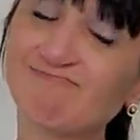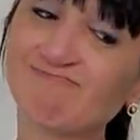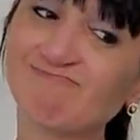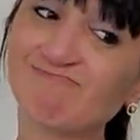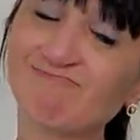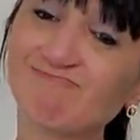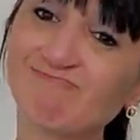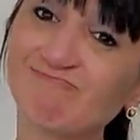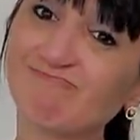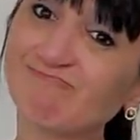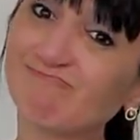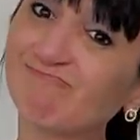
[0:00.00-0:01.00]

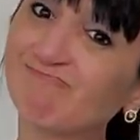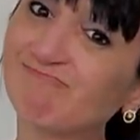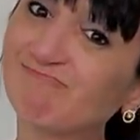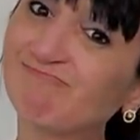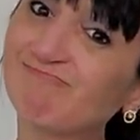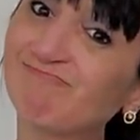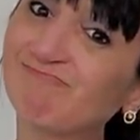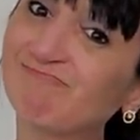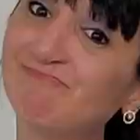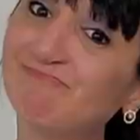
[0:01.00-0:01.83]
(silence)